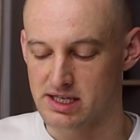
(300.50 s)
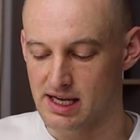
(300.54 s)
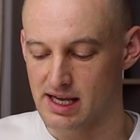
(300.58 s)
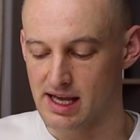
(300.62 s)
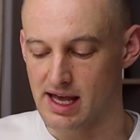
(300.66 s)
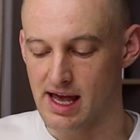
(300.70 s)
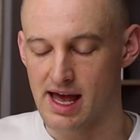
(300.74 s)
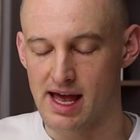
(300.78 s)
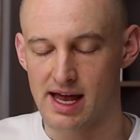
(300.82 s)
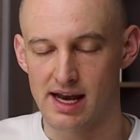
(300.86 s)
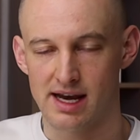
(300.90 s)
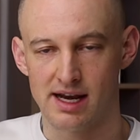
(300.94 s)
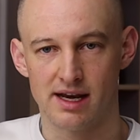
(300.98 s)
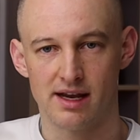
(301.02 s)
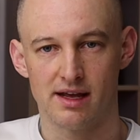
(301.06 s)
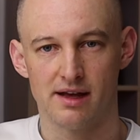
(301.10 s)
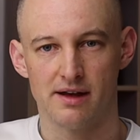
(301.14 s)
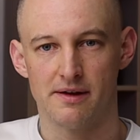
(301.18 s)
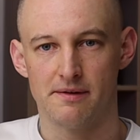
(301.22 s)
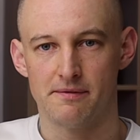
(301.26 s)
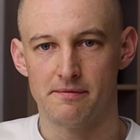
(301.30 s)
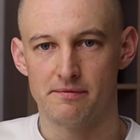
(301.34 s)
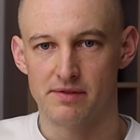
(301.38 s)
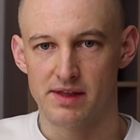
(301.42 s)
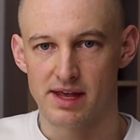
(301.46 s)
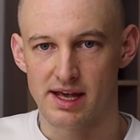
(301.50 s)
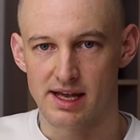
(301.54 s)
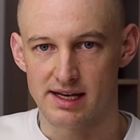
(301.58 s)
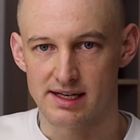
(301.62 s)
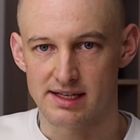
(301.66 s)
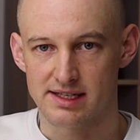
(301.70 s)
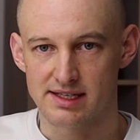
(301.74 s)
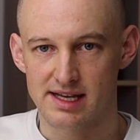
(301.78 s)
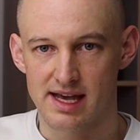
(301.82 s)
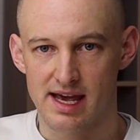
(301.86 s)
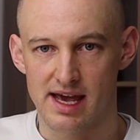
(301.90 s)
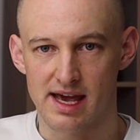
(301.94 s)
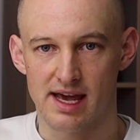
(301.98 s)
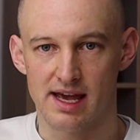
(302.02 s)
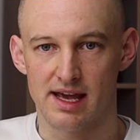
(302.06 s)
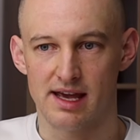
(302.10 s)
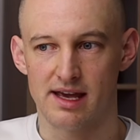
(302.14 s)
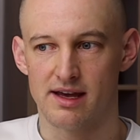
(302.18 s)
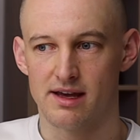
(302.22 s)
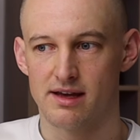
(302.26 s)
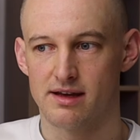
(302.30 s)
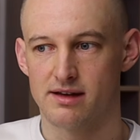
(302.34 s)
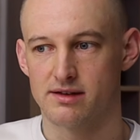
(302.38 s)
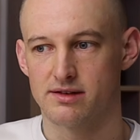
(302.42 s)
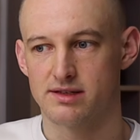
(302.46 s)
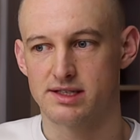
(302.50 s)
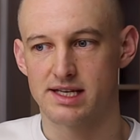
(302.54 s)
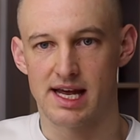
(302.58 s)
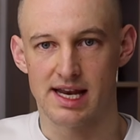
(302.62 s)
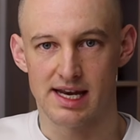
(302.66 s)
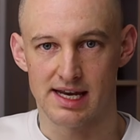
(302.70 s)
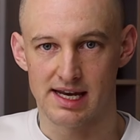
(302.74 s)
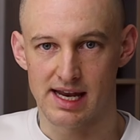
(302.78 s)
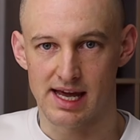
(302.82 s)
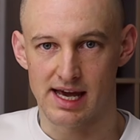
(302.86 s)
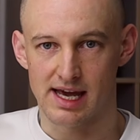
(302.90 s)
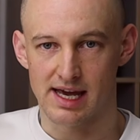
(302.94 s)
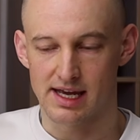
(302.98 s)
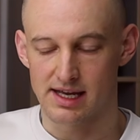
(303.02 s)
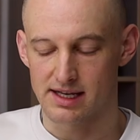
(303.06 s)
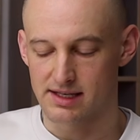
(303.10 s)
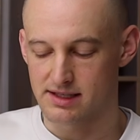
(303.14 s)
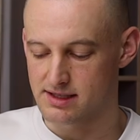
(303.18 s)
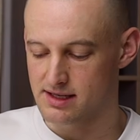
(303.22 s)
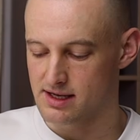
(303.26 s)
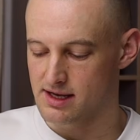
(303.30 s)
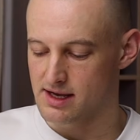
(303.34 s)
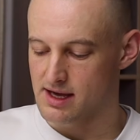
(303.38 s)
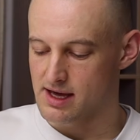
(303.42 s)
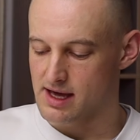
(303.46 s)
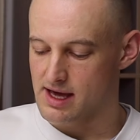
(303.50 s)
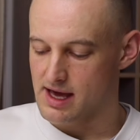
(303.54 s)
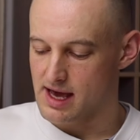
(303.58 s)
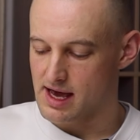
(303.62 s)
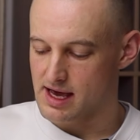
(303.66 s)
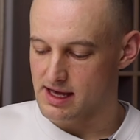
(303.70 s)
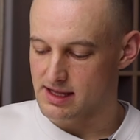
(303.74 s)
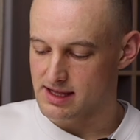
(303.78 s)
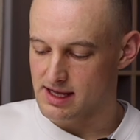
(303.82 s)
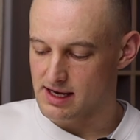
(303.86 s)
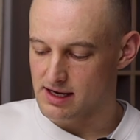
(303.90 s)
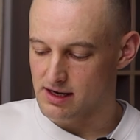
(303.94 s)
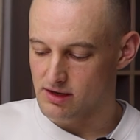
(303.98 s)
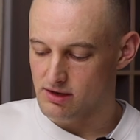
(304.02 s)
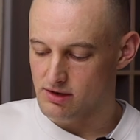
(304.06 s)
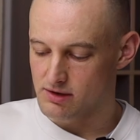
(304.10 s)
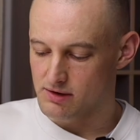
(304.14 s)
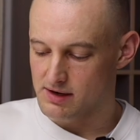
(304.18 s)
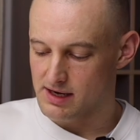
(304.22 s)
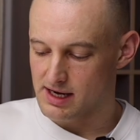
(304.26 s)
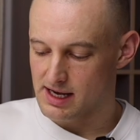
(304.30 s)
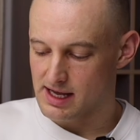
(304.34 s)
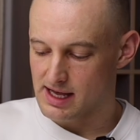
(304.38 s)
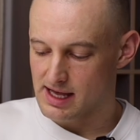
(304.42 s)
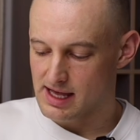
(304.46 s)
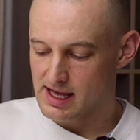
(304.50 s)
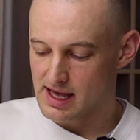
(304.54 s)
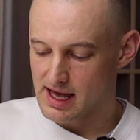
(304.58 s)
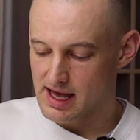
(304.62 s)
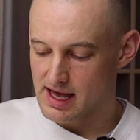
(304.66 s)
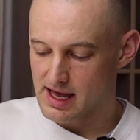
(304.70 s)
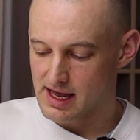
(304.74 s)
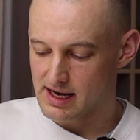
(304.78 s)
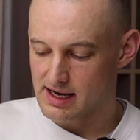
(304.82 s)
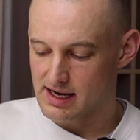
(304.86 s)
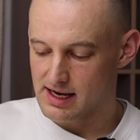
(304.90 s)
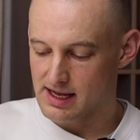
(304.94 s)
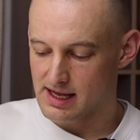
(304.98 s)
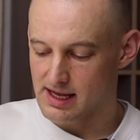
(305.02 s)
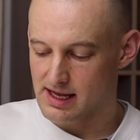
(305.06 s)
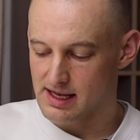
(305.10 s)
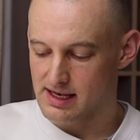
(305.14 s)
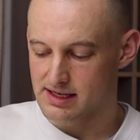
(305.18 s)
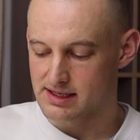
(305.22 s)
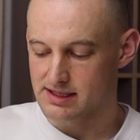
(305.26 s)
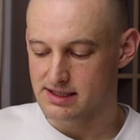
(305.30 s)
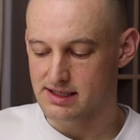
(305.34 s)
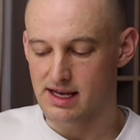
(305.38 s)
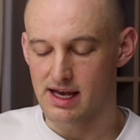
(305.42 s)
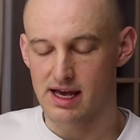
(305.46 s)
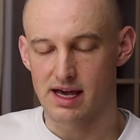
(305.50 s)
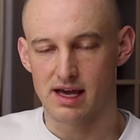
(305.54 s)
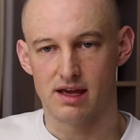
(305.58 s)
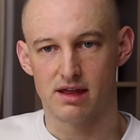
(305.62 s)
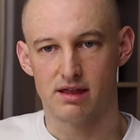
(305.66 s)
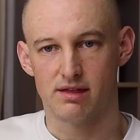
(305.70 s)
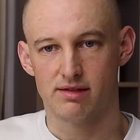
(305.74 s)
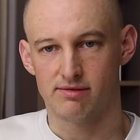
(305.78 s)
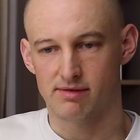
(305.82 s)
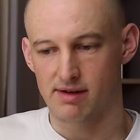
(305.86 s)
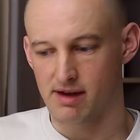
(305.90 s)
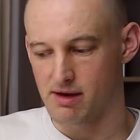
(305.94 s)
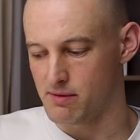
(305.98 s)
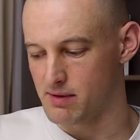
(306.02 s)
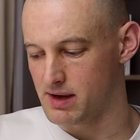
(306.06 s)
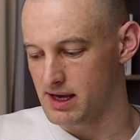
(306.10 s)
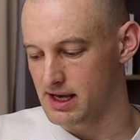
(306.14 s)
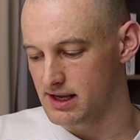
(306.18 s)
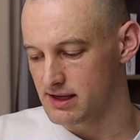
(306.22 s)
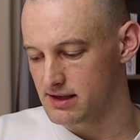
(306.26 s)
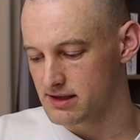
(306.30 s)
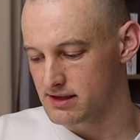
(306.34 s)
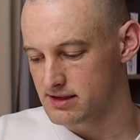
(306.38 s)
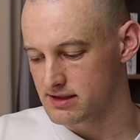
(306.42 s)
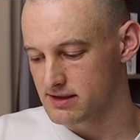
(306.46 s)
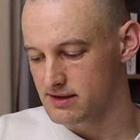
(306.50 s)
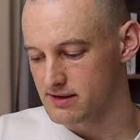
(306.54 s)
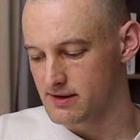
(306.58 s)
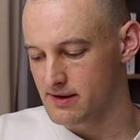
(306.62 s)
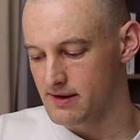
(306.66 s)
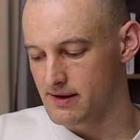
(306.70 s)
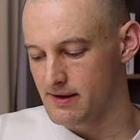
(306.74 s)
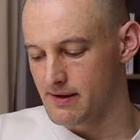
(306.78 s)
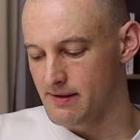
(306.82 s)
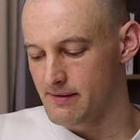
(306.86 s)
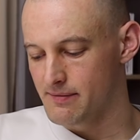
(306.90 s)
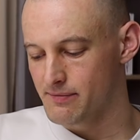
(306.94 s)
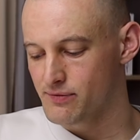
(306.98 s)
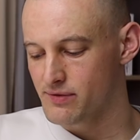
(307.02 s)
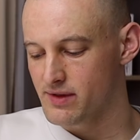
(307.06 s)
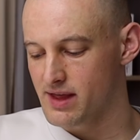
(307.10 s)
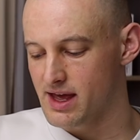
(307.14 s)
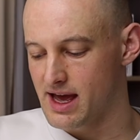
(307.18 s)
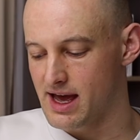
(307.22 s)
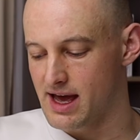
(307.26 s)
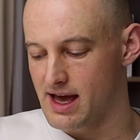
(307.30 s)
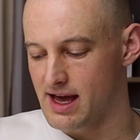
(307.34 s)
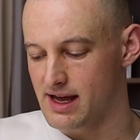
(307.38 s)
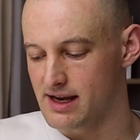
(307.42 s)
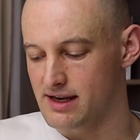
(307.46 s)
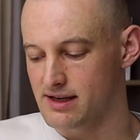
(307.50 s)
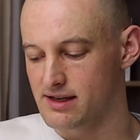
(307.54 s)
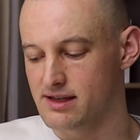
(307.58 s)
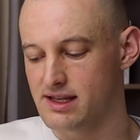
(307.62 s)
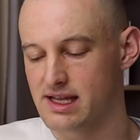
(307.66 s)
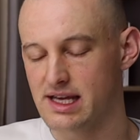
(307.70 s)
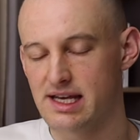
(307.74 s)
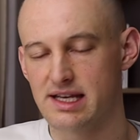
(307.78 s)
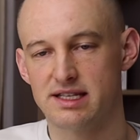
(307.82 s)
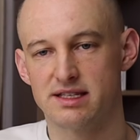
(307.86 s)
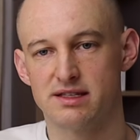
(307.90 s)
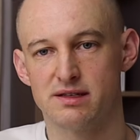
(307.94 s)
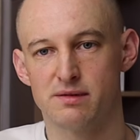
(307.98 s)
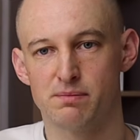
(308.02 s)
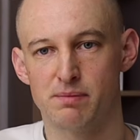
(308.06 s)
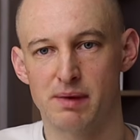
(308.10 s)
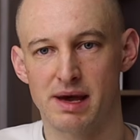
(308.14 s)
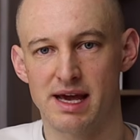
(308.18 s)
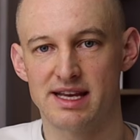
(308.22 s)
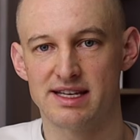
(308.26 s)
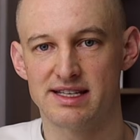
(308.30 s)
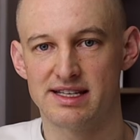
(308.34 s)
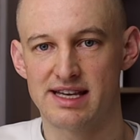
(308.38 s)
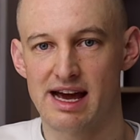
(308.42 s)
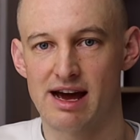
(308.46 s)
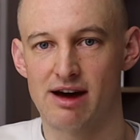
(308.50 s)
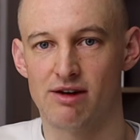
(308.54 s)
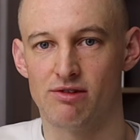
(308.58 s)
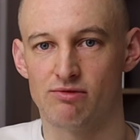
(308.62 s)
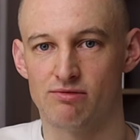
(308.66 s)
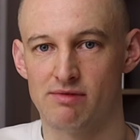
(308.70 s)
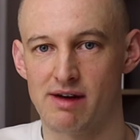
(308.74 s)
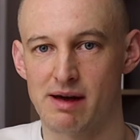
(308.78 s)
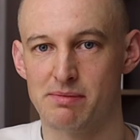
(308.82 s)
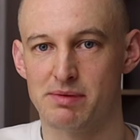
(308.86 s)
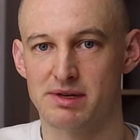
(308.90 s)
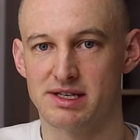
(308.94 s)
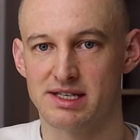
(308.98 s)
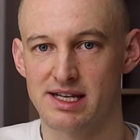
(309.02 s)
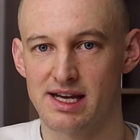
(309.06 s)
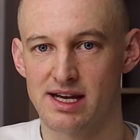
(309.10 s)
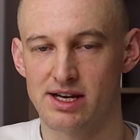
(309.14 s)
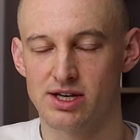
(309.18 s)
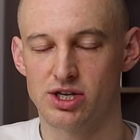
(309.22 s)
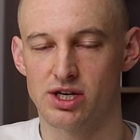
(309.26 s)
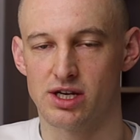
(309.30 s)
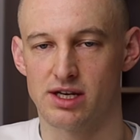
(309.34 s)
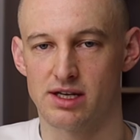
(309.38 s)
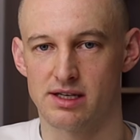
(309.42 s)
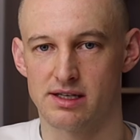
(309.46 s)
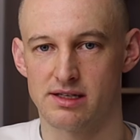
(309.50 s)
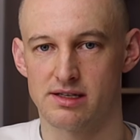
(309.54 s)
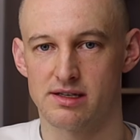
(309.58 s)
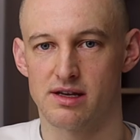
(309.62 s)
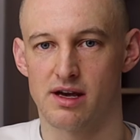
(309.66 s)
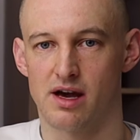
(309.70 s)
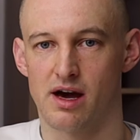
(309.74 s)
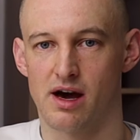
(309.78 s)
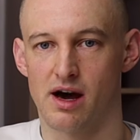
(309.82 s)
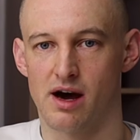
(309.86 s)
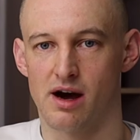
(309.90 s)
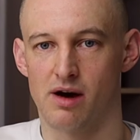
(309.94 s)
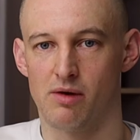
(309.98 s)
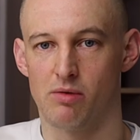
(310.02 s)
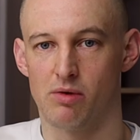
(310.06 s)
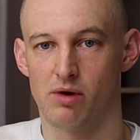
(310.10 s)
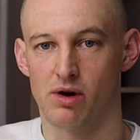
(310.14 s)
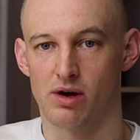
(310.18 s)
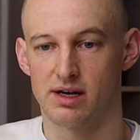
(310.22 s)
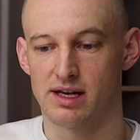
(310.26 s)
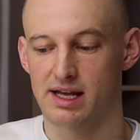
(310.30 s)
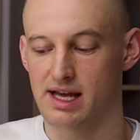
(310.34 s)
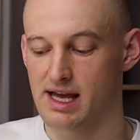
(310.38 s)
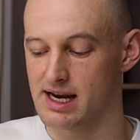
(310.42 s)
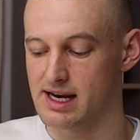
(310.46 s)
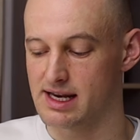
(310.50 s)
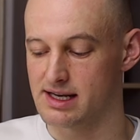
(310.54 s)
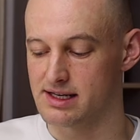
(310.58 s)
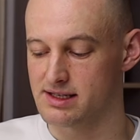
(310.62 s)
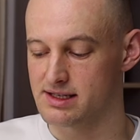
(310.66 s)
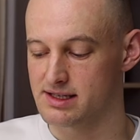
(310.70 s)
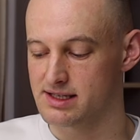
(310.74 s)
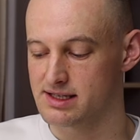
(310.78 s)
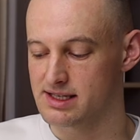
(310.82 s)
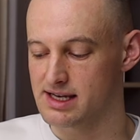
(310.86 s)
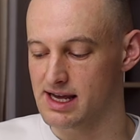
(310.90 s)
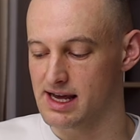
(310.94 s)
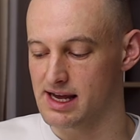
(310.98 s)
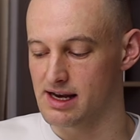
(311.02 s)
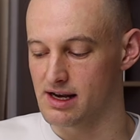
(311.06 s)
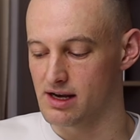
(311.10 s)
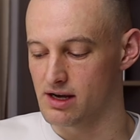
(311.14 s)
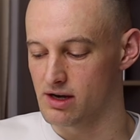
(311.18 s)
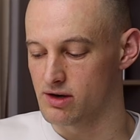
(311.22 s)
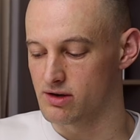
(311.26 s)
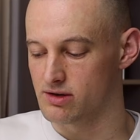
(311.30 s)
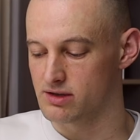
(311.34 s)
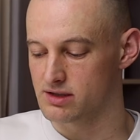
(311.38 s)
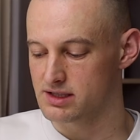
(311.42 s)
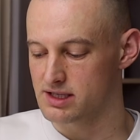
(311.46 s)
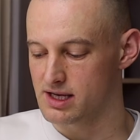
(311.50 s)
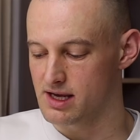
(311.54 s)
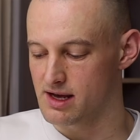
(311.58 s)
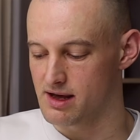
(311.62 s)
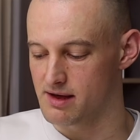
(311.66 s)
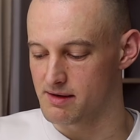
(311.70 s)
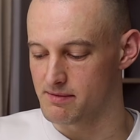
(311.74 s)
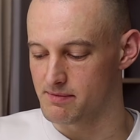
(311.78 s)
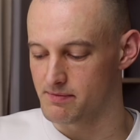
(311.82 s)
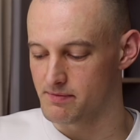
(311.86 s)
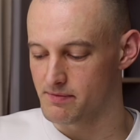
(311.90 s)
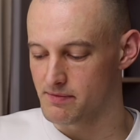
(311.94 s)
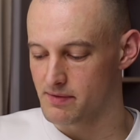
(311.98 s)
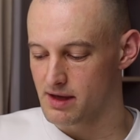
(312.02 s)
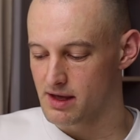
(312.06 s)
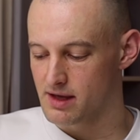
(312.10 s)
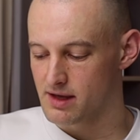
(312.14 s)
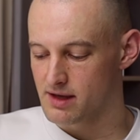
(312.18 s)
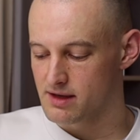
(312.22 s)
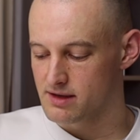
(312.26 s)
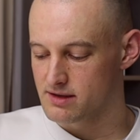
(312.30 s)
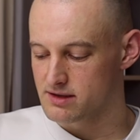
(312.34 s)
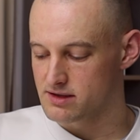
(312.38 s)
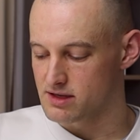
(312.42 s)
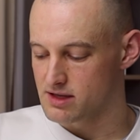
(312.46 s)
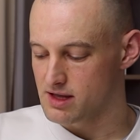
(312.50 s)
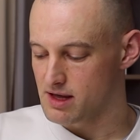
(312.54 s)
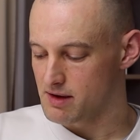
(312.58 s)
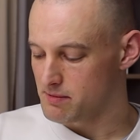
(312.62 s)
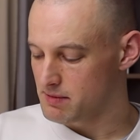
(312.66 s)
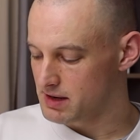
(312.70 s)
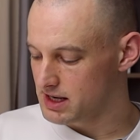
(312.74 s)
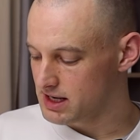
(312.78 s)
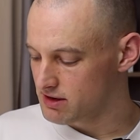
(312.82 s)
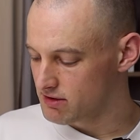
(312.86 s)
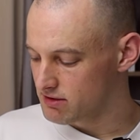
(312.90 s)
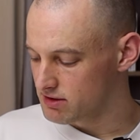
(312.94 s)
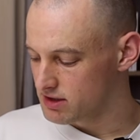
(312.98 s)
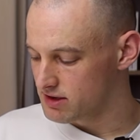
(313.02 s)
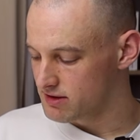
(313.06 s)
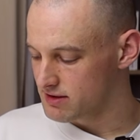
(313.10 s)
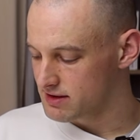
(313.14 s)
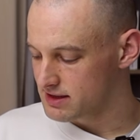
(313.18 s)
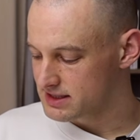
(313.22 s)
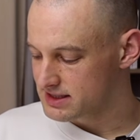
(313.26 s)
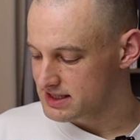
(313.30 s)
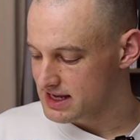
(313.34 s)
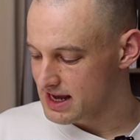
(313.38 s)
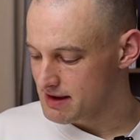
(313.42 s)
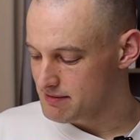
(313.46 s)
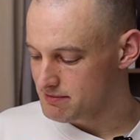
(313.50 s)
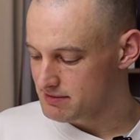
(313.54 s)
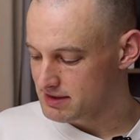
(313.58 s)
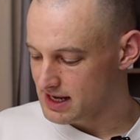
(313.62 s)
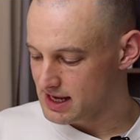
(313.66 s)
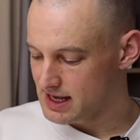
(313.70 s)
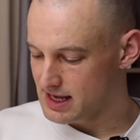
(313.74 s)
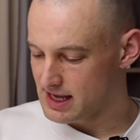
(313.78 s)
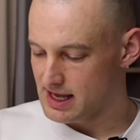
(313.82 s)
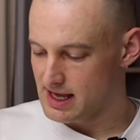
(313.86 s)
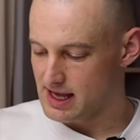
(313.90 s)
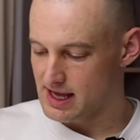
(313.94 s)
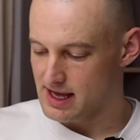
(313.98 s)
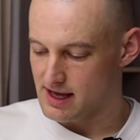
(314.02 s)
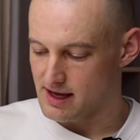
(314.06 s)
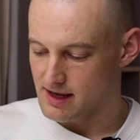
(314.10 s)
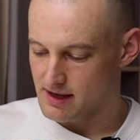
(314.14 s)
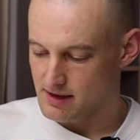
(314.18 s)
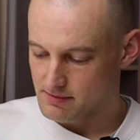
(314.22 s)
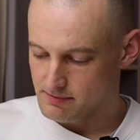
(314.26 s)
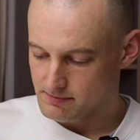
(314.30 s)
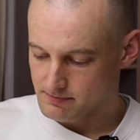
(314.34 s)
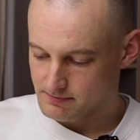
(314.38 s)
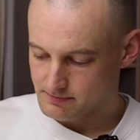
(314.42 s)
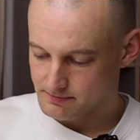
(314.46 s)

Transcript: again in, say, 10 days, and then you do it again in, say, 3 weeks. And these spaced out repetitions are what get it to stay long term. So then when you're on your exam day here,